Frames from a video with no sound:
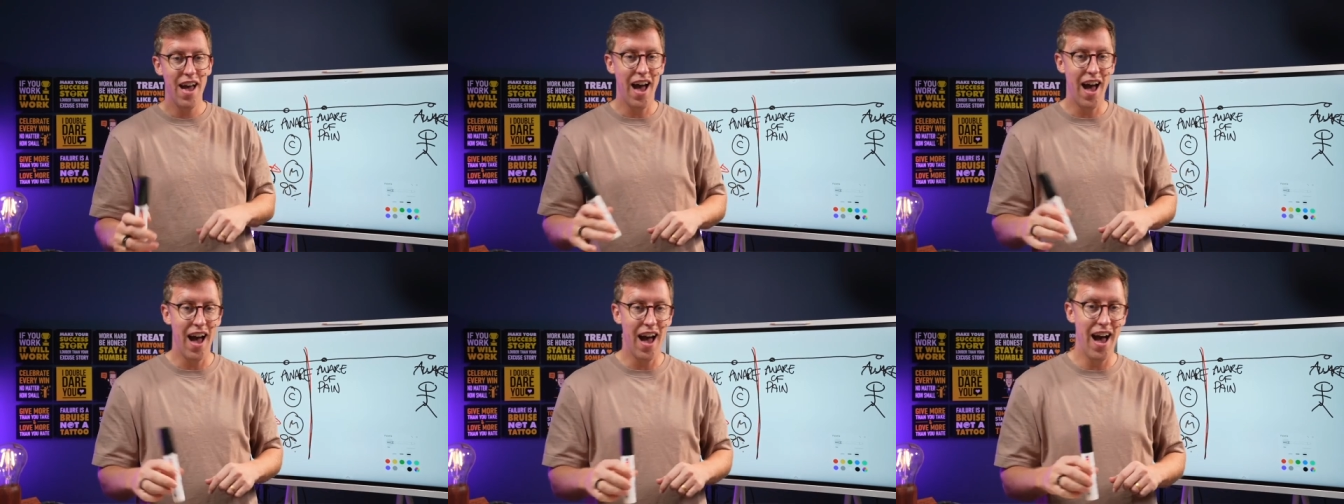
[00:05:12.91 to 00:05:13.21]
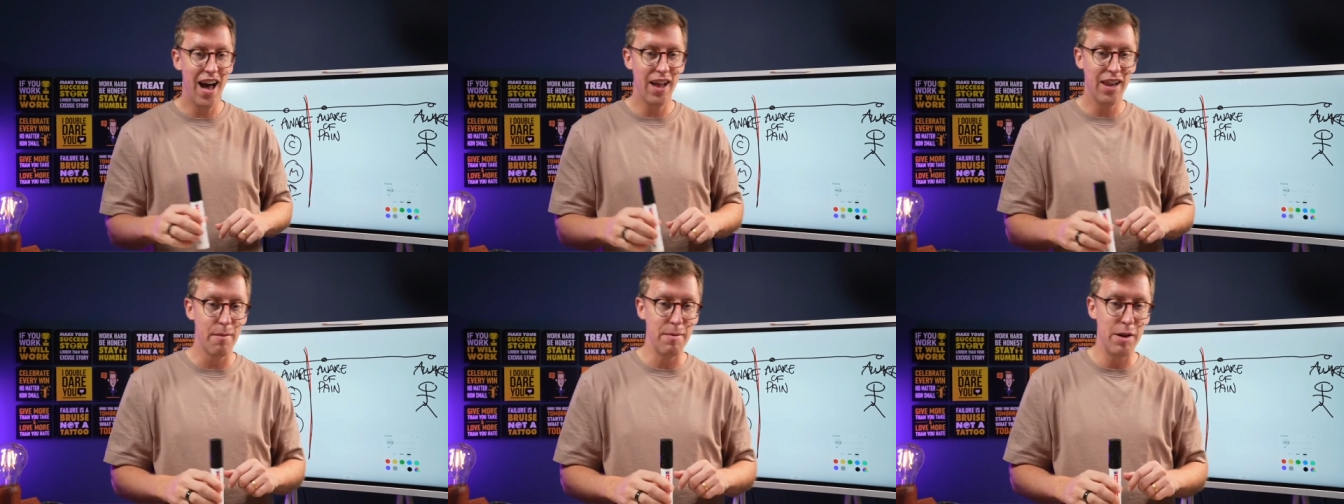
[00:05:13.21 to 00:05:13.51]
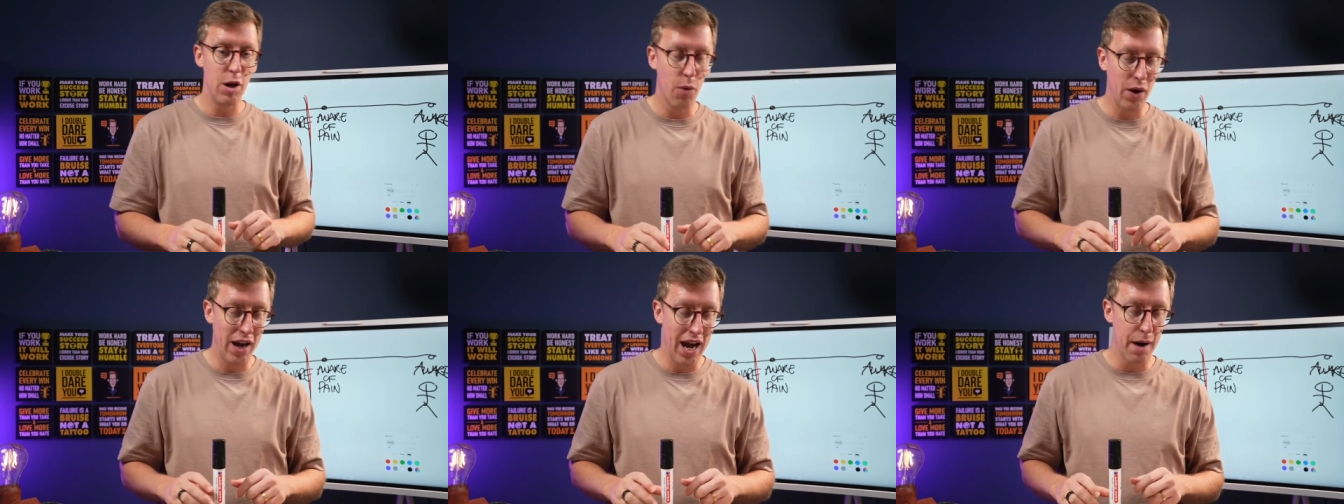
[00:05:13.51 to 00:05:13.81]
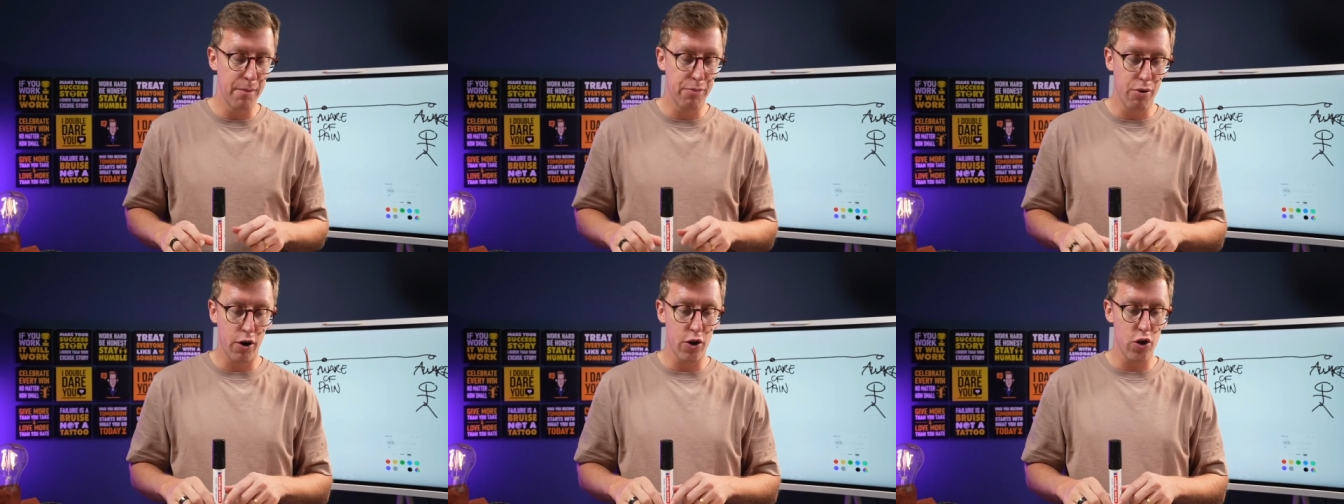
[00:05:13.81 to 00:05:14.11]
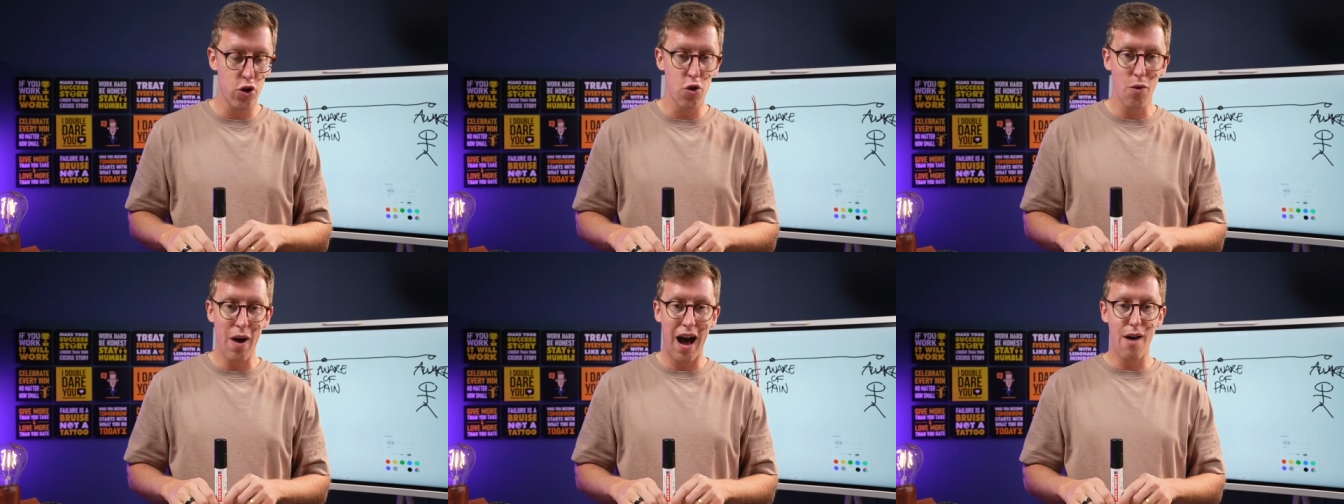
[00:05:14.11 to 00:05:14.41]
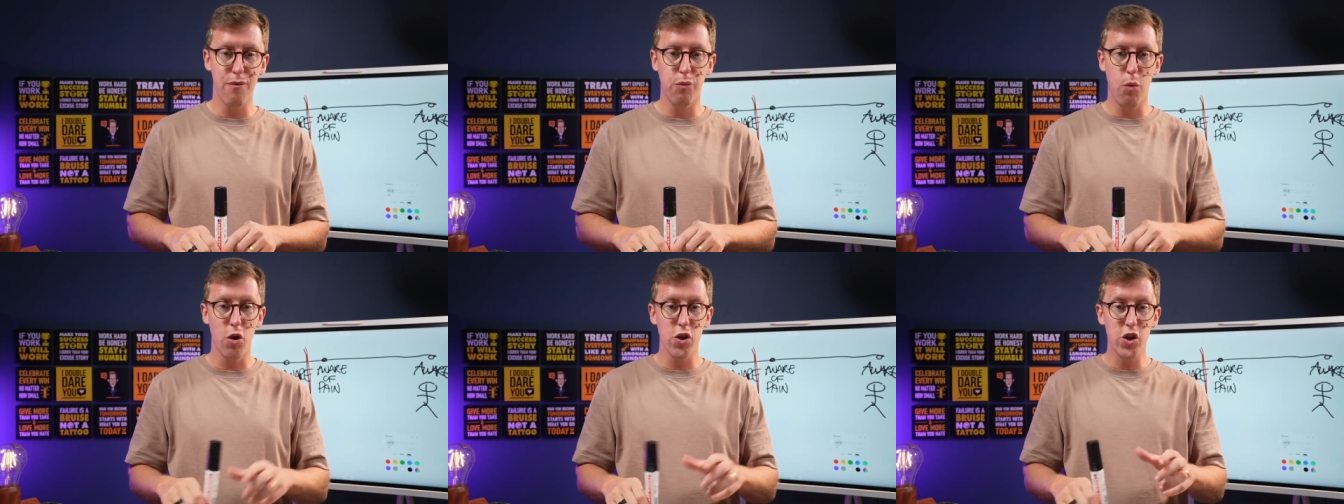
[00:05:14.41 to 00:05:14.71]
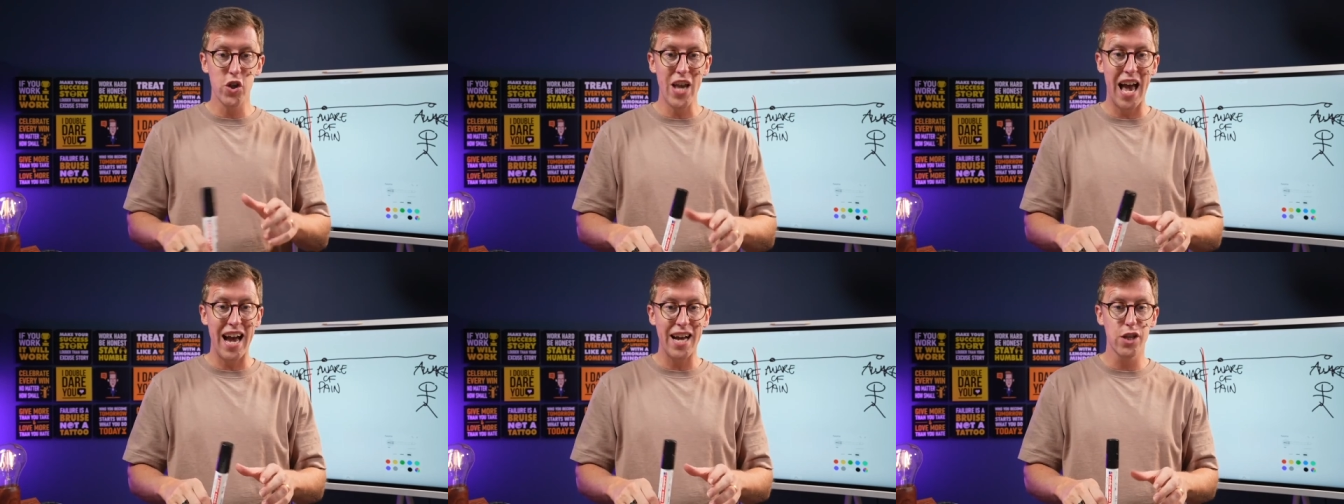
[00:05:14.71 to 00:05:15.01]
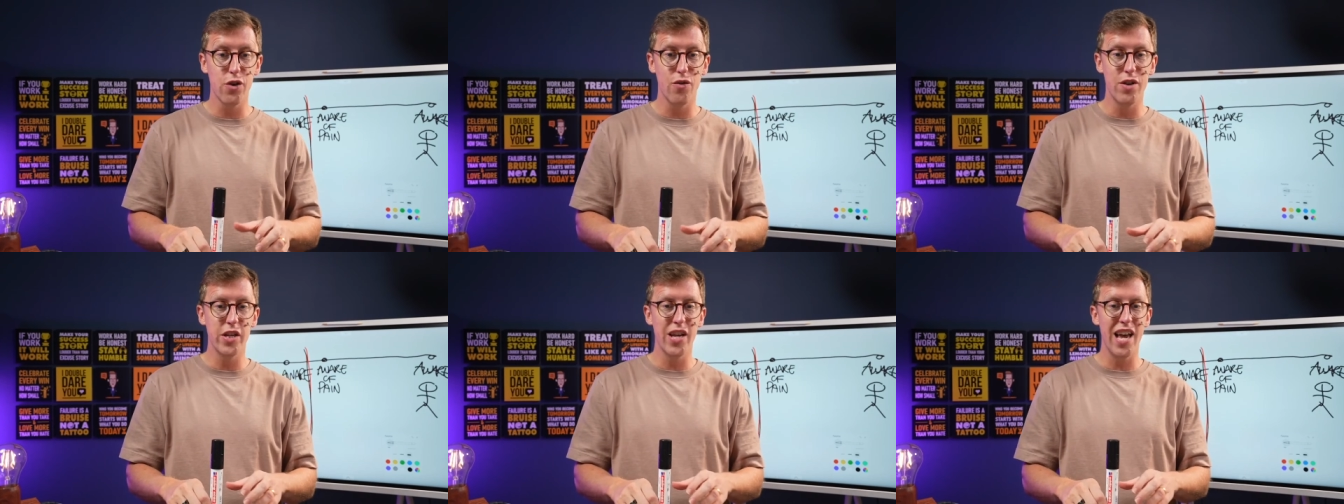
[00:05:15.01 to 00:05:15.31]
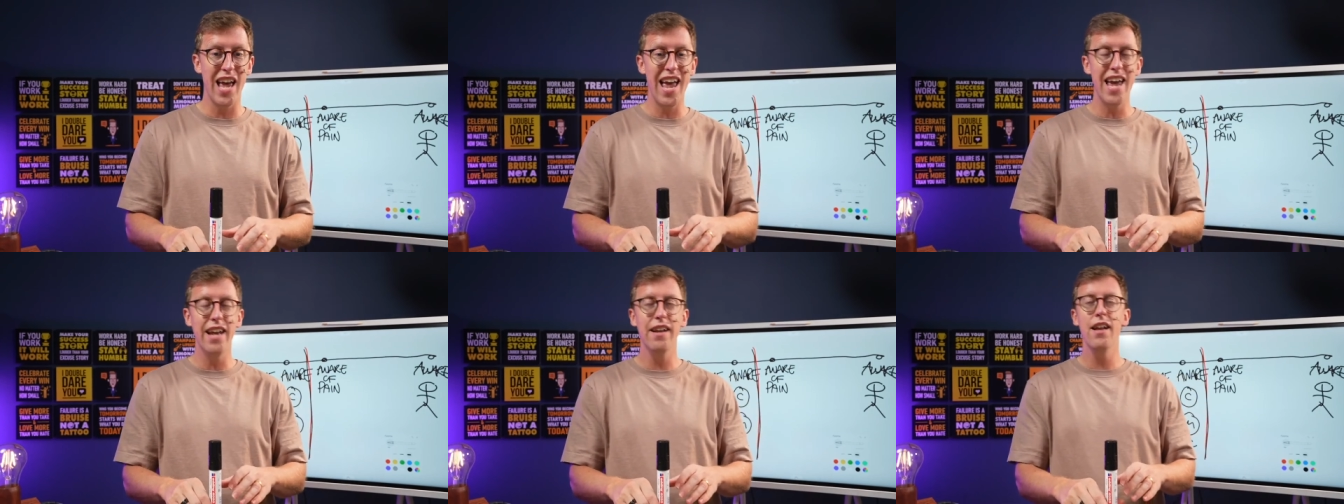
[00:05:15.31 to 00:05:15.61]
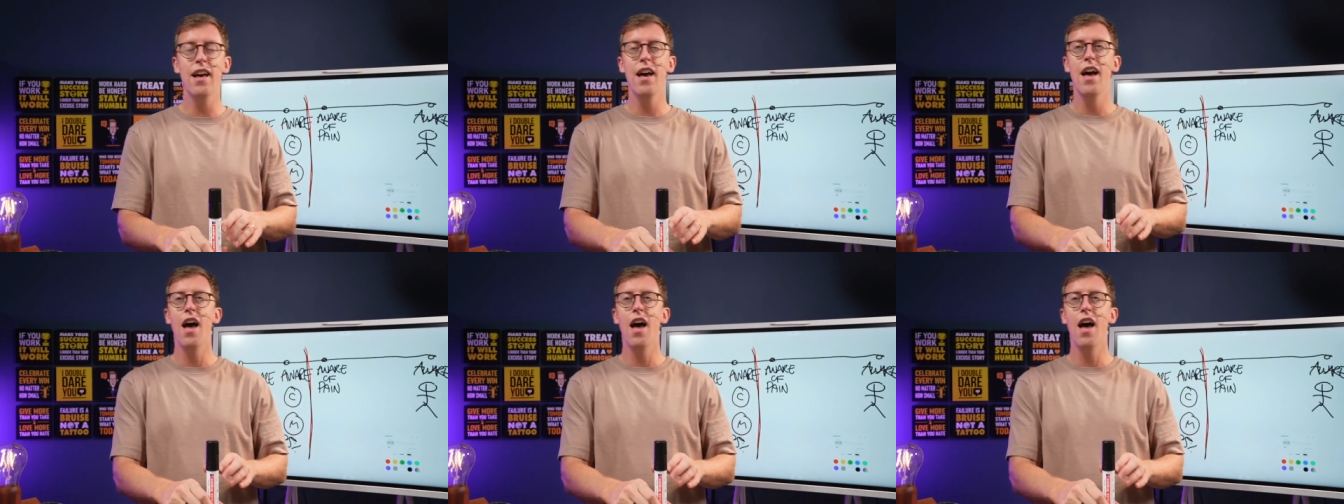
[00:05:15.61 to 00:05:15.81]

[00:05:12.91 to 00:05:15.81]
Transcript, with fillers: Uh, let me know what kind of product you have. What sector is it in?